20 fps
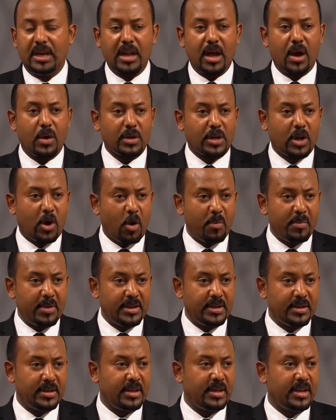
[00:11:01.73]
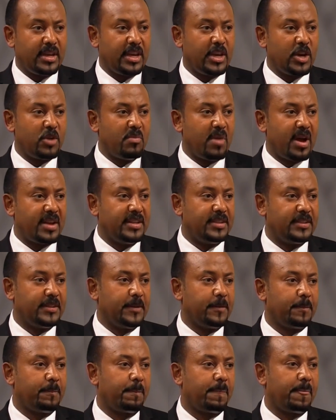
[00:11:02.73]
in our common
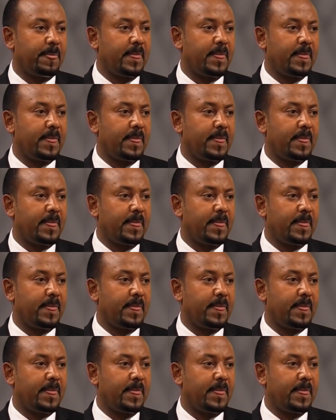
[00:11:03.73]
humanity.